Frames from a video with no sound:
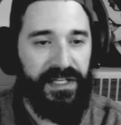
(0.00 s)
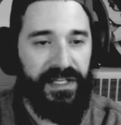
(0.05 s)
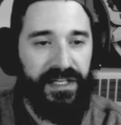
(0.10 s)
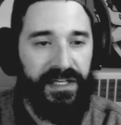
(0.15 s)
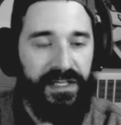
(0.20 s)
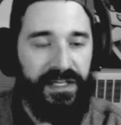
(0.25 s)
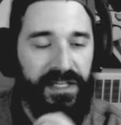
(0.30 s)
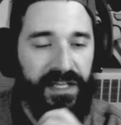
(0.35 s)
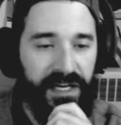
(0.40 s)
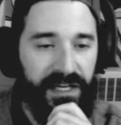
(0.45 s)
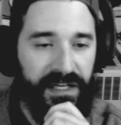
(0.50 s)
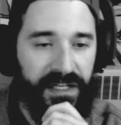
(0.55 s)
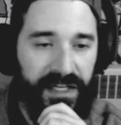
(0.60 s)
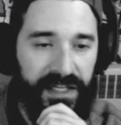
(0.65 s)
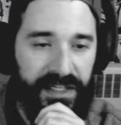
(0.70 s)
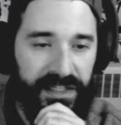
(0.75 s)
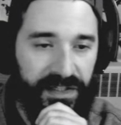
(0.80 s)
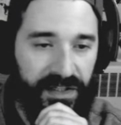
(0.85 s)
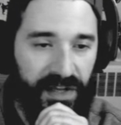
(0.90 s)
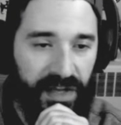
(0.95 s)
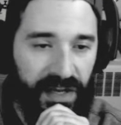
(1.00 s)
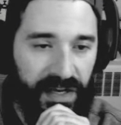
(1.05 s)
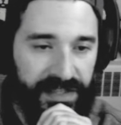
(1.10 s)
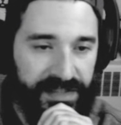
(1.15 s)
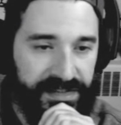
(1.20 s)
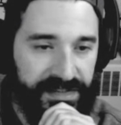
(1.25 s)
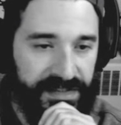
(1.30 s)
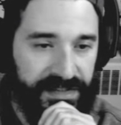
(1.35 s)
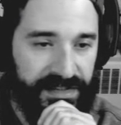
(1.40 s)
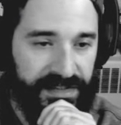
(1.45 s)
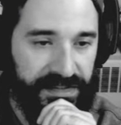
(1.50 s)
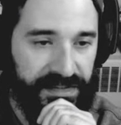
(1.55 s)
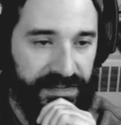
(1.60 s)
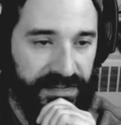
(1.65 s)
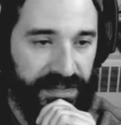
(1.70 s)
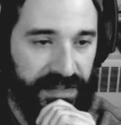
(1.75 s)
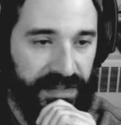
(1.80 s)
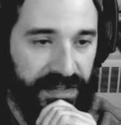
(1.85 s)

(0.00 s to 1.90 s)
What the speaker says: It had kind of gotten lost in